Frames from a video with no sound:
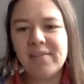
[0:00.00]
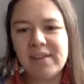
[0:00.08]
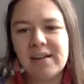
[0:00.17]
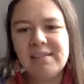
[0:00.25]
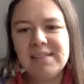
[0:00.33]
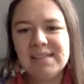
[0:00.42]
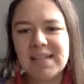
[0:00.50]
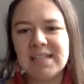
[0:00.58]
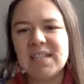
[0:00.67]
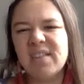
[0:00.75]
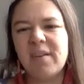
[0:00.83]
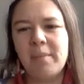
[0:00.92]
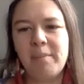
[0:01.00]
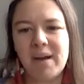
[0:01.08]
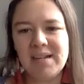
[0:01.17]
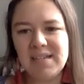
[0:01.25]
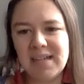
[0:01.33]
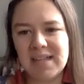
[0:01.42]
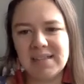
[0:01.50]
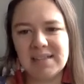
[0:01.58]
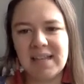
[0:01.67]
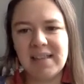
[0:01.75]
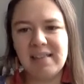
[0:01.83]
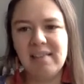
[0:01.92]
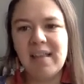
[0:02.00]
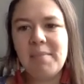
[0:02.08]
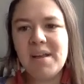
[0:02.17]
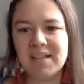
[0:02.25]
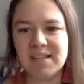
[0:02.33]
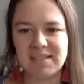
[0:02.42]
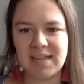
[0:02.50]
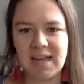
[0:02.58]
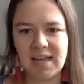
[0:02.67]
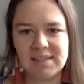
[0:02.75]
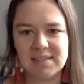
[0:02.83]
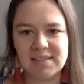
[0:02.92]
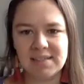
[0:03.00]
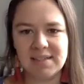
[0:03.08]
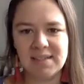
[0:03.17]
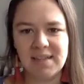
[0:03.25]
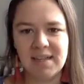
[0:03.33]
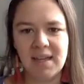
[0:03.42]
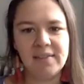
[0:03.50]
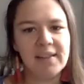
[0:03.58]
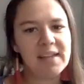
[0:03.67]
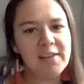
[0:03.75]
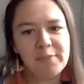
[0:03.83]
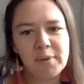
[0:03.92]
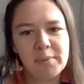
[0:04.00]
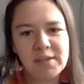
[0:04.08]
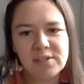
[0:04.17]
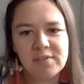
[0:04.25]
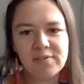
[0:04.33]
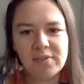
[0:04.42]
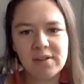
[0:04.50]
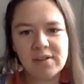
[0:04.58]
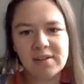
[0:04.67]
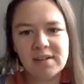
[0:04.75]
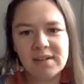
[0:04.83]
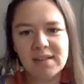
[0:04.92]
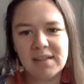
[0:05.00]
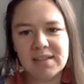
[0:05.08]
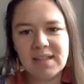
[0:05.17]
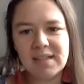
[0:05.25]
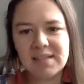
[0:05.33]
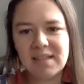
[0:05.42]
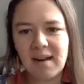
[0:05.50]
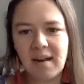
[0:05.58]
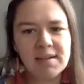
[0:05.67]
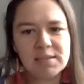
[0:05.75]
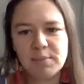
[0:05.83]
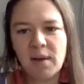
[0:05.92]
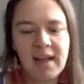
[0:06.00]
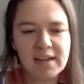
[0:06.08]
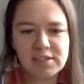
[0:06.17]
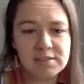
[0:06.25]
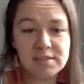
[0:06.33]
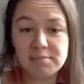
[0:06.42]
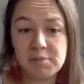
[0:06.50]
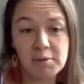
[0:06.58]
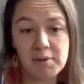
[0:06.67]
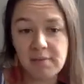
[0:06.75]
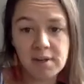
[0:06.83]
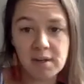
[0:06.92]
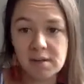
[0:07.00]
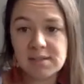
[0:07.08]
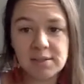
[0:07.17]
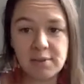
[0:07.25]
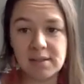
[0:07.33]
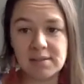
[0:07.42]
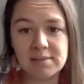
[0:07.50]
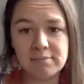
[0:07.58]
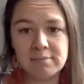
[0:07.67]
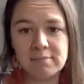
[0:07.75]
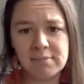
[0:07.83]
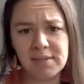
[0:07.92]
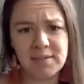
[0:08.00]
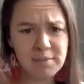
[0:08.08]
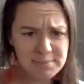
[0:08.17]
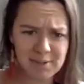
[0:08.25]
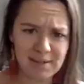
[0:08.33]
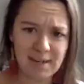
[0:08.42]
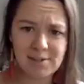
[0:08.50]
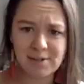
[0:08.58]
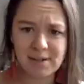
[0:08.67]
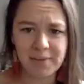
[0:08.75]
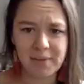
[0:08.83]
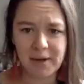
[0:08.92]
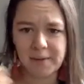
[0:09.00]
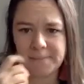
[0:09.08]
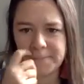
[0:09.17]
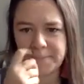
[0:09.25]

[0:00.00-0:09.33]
very sense of abundance and limitlessness that gave permission for the sense that our small actions don't have a consequence. There's always more nature out there.